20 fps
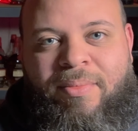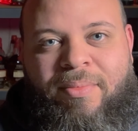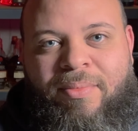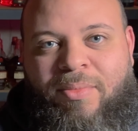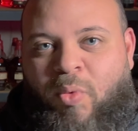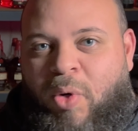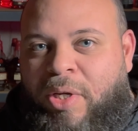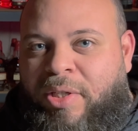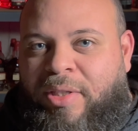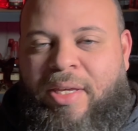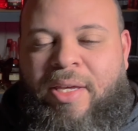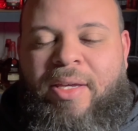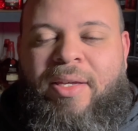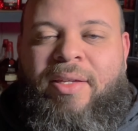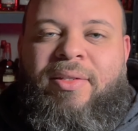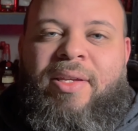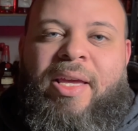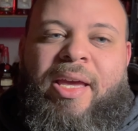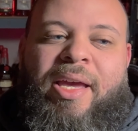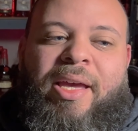
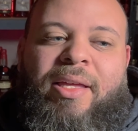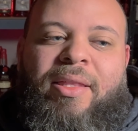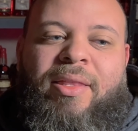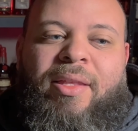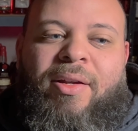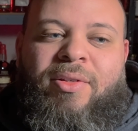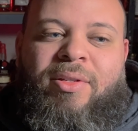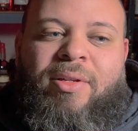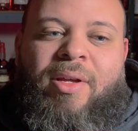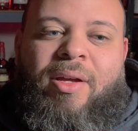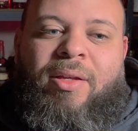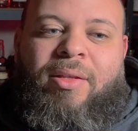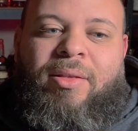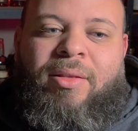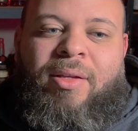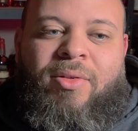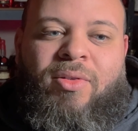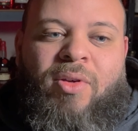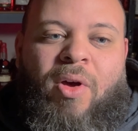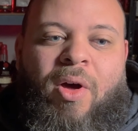whiskeys and there's
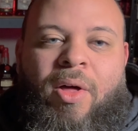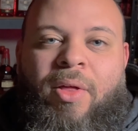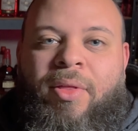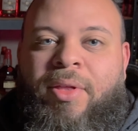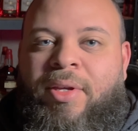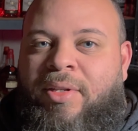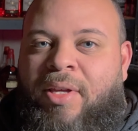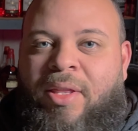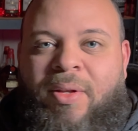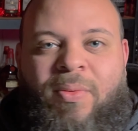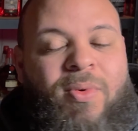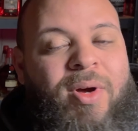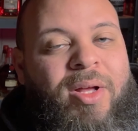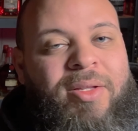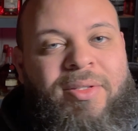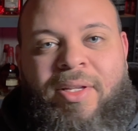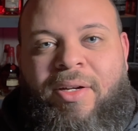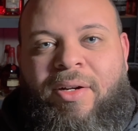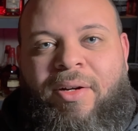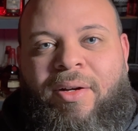there's all these other ones
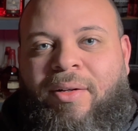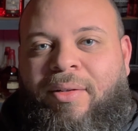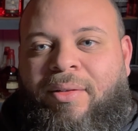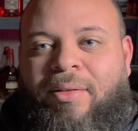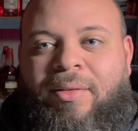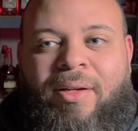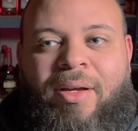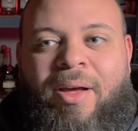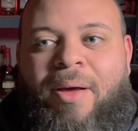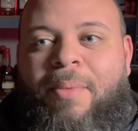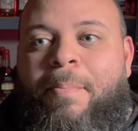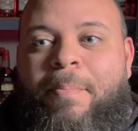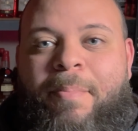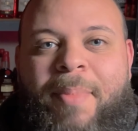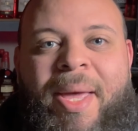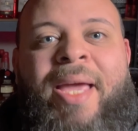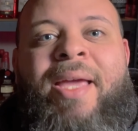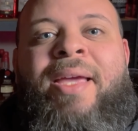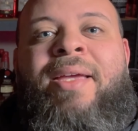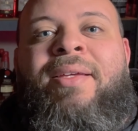that are
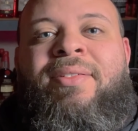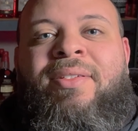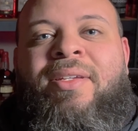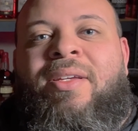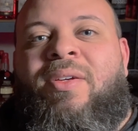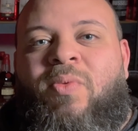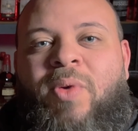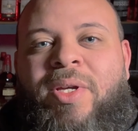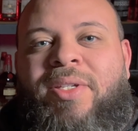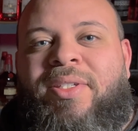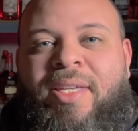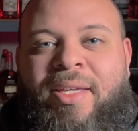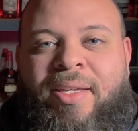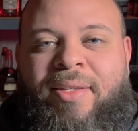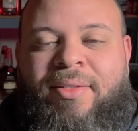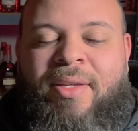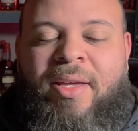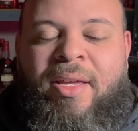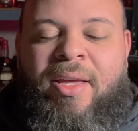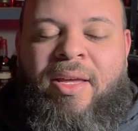amazing whiskeys.